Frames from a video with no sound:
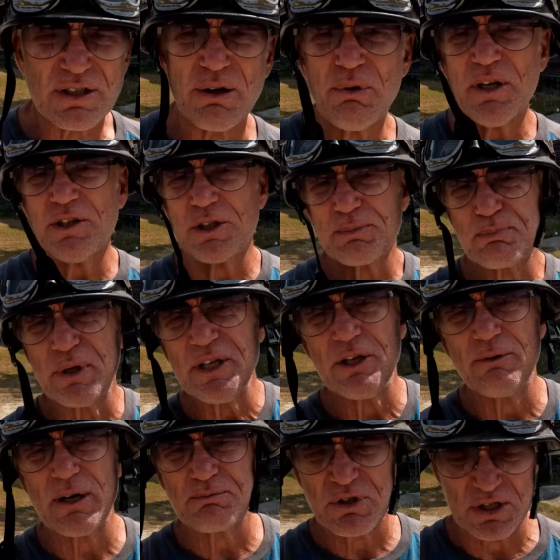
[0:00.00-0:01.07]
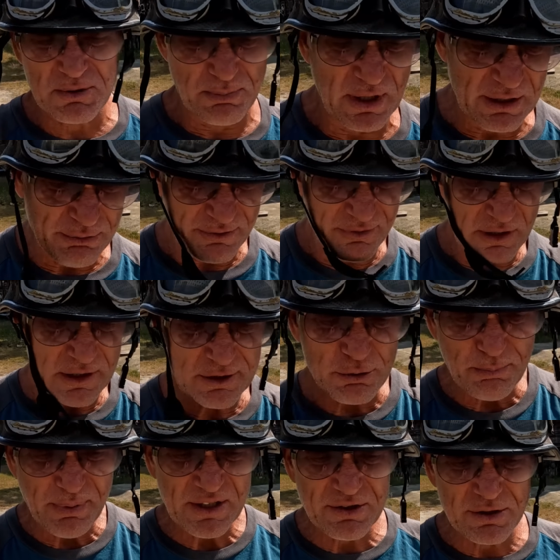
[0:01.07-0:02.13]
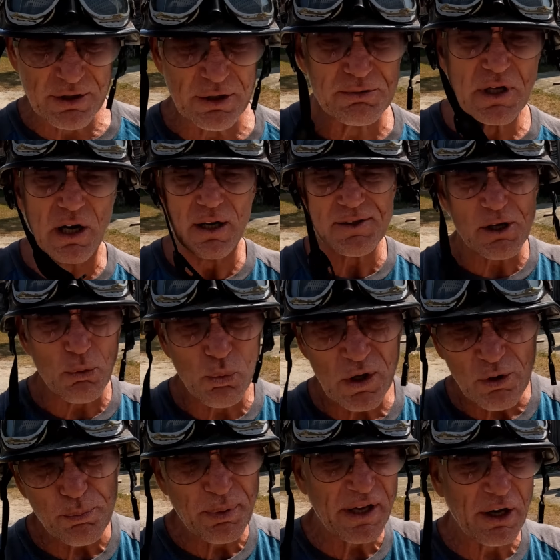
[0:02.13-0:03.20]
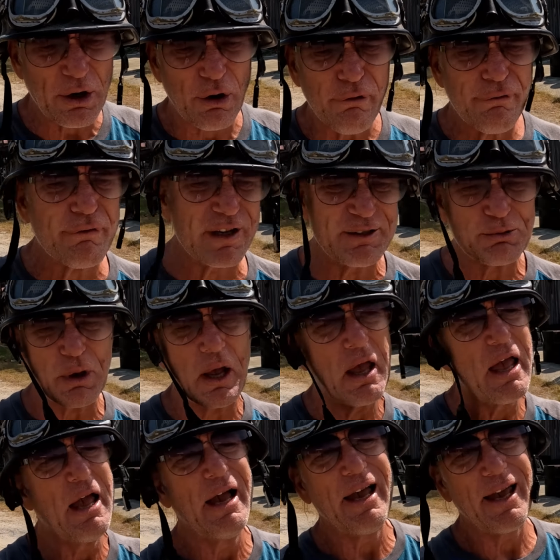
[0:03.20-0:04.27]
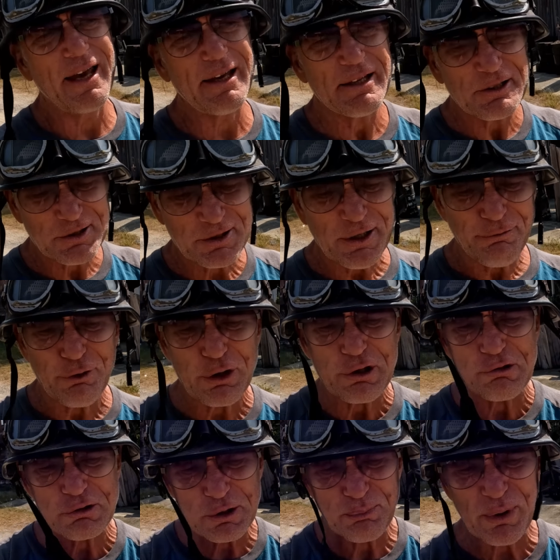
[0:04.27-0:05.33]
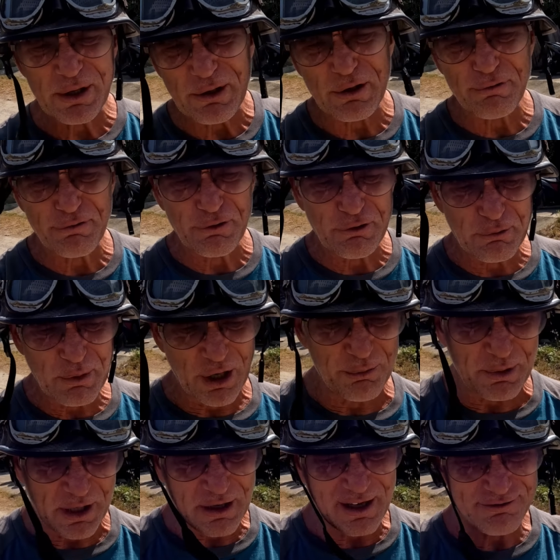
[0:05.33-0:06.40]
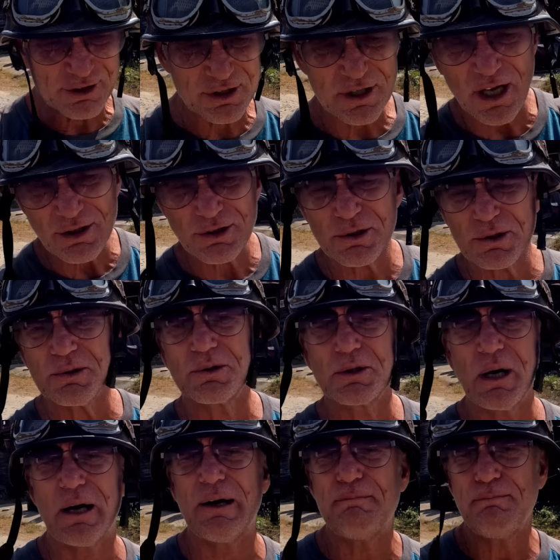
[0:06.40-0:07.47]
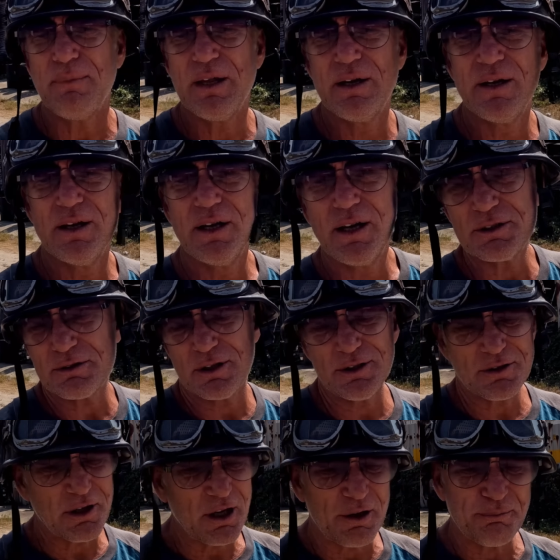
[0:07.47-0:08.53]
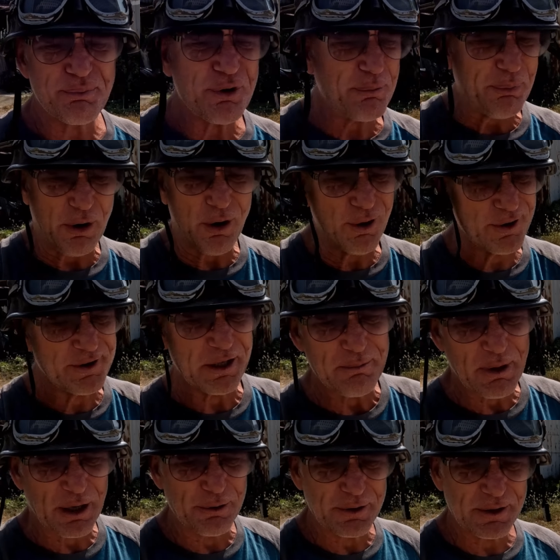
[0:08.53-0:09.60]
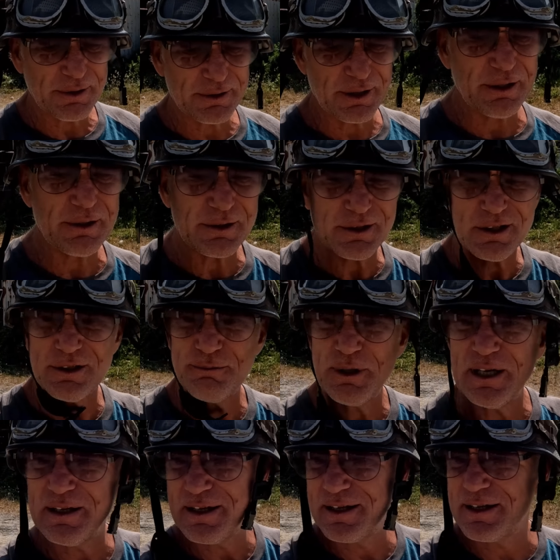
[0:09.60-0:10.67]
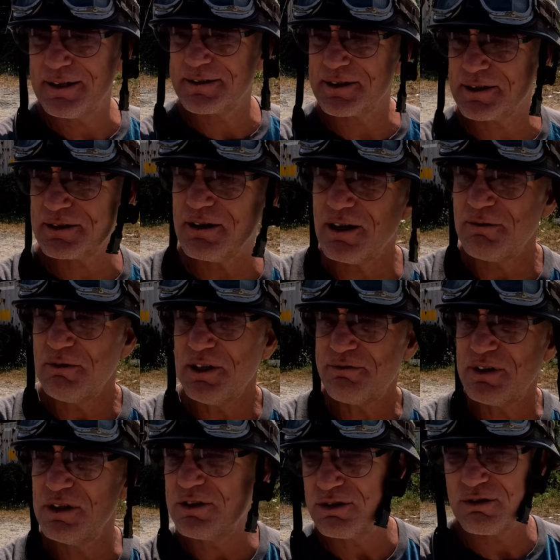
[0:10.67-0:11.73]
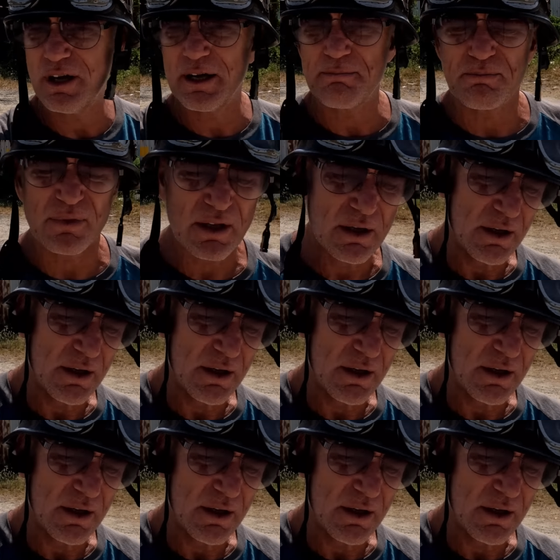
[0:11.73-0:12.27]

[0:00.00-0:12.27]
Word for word: So I want to just bring you up to speed with a little bit of news. Guys, I will be off. It's, it is difficult to be off at the moment. I'm having such a good time. It's, it's like I'm proper holiday mode. It, it, it, really is. It's like I'm living the dream.